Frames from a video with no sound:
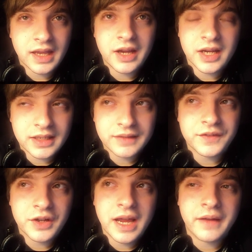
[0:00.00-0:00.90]
Eric,
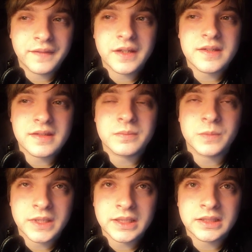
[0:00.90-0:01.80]
if you're out there
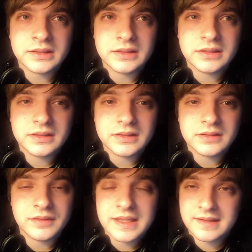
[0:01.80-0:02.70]
somewhere
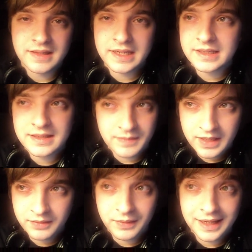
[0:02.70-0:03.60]
listening to
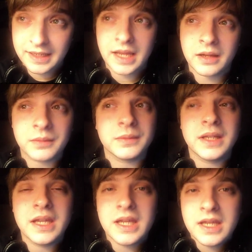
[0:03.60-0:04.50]
me right now,
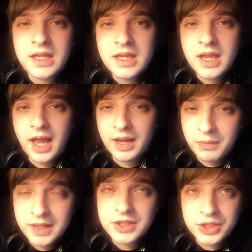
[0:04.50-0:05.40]
I
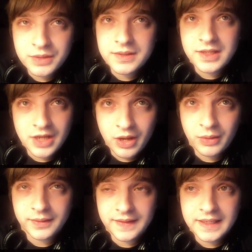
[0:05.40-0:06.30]
want you to
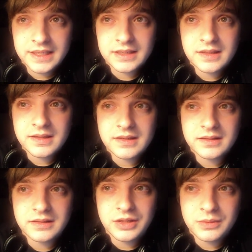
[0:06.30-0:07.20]
know that
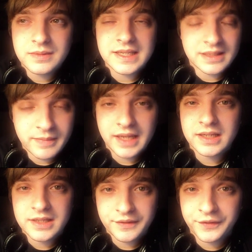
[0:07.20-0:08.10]
you did
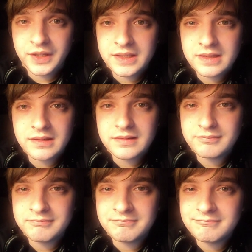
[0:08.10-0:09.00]
make a difference.
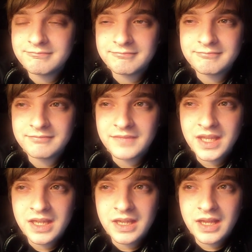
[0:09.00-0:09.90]

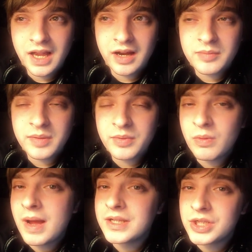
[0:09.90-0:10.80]
I
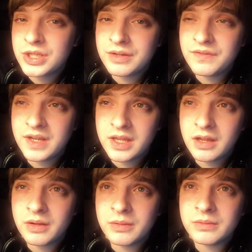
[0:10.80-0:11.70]
remember watching your
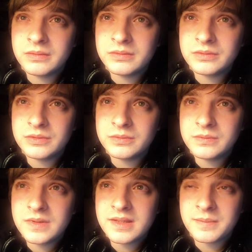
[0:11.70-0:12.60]
video
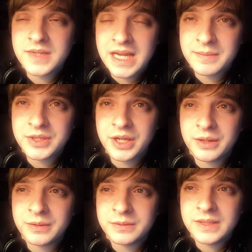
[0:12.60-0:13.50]
some time
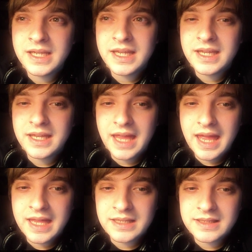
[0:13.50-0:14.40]
ago
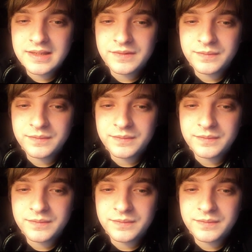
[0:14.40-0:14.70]
and